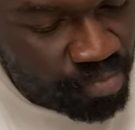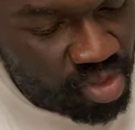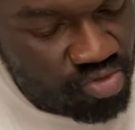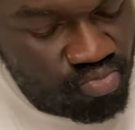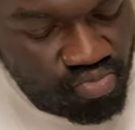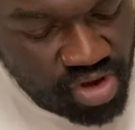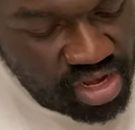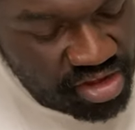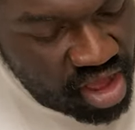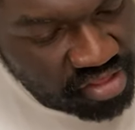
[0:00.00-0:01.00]
It's
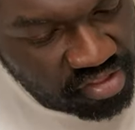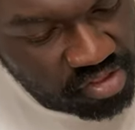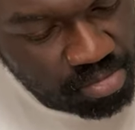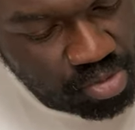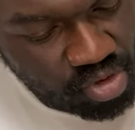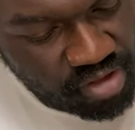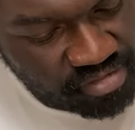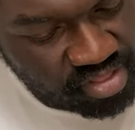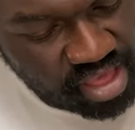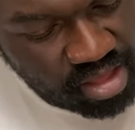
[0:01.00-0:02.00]
really nice and supportive.
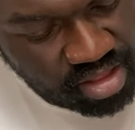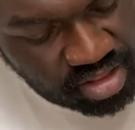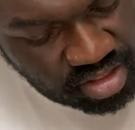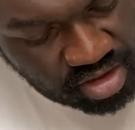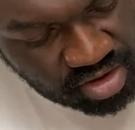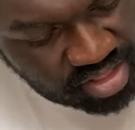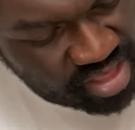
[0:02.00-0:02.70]
The, te the you know the